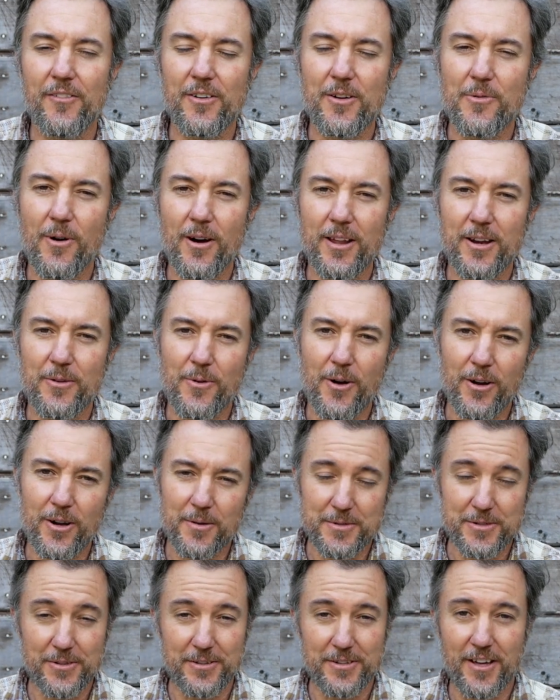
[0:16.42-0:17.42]
everyone, and
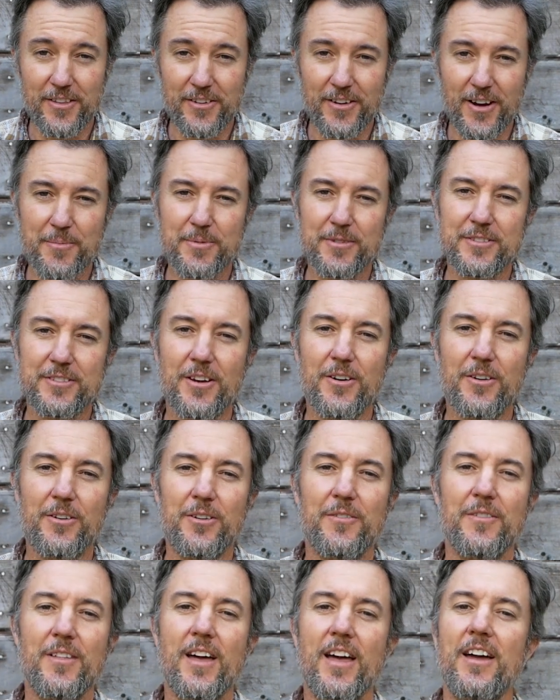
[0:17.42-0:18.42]
welcome to another
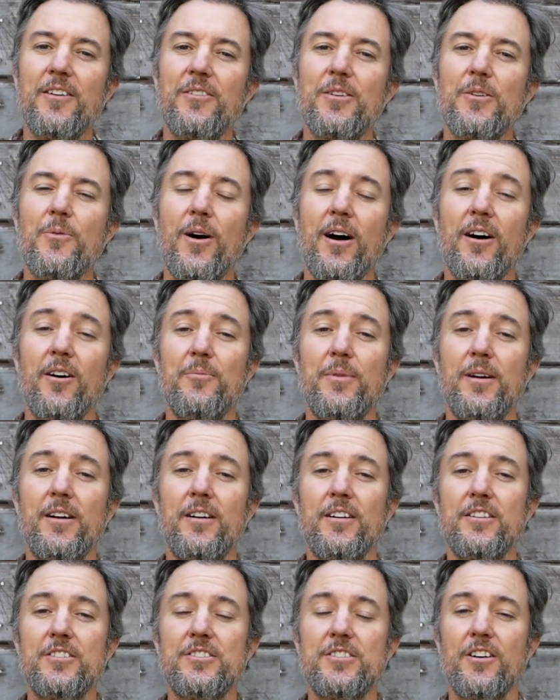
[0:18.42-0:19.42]
episode of the Henry
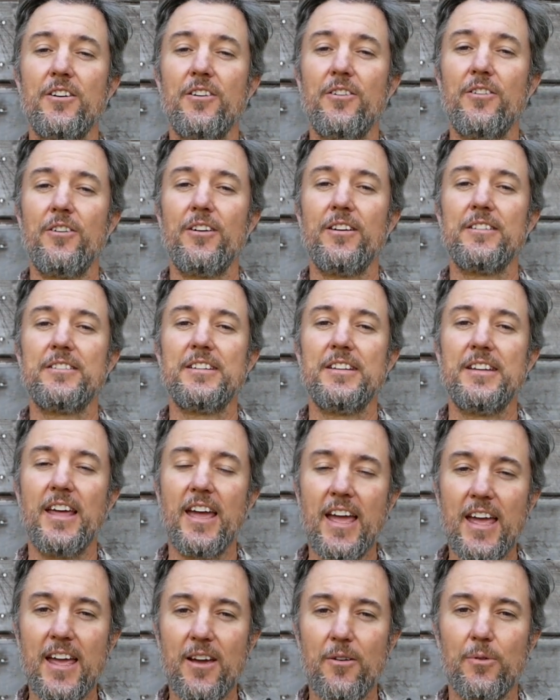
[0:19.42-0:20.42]
Wildeberry Show.
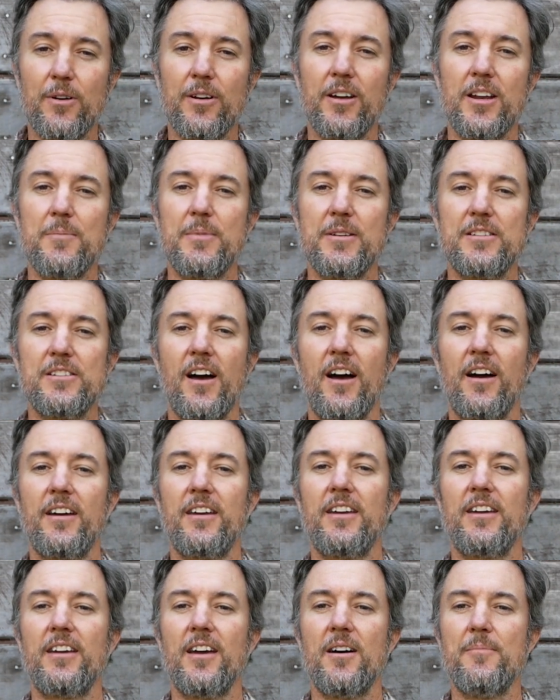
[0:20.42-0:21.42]
Today, we're going to be
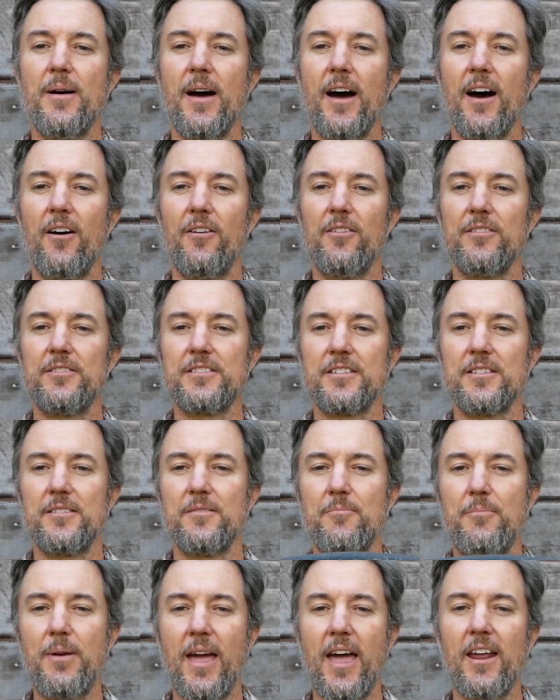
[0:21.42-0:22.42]
talking about
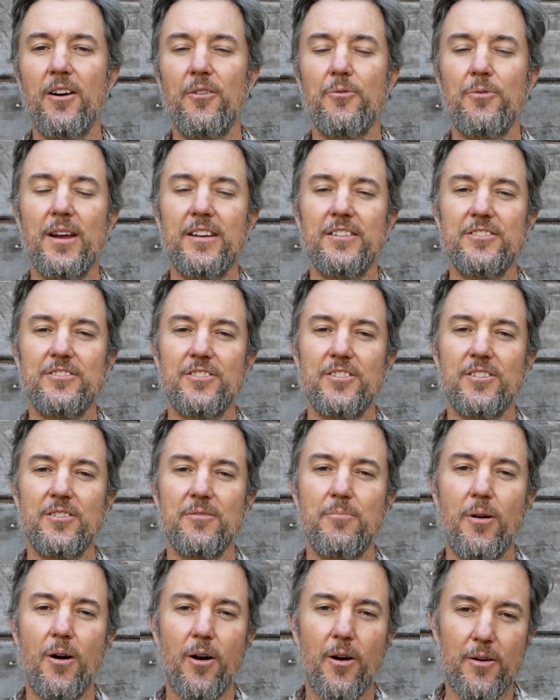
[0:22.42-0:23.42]

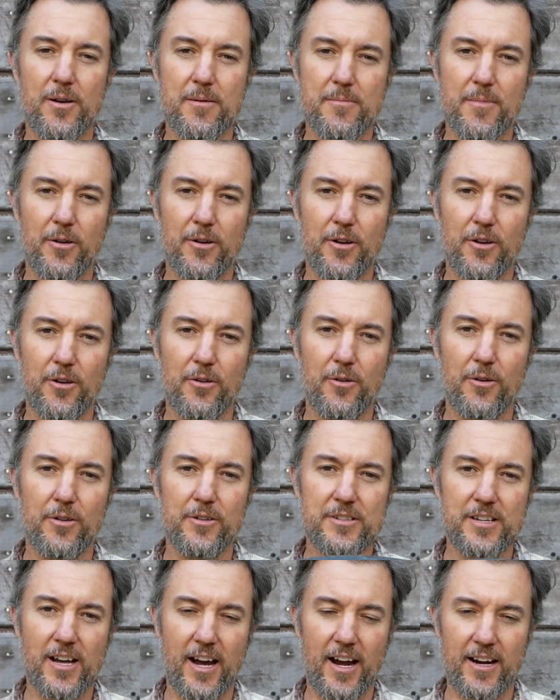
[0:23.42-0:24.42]
Panaracer Pari-moto
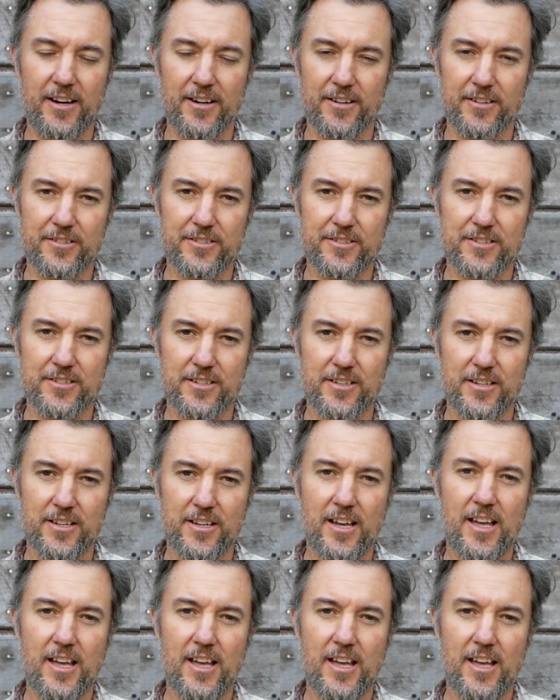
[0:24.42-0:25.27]
tires.